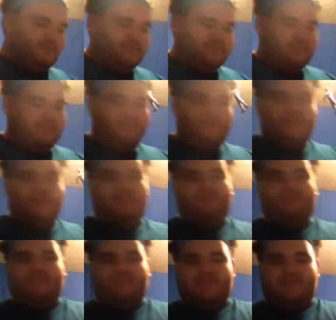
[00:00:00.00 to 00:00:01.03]
So here we go.
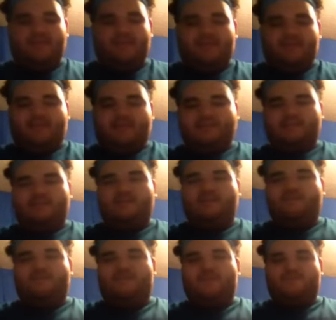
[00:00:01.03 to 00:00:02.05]
Let's start with
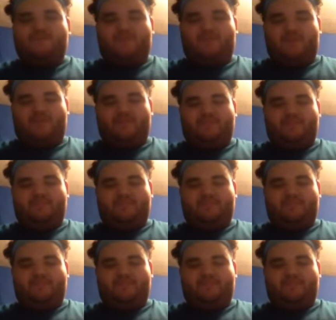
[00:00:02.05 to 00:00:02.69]
the first four.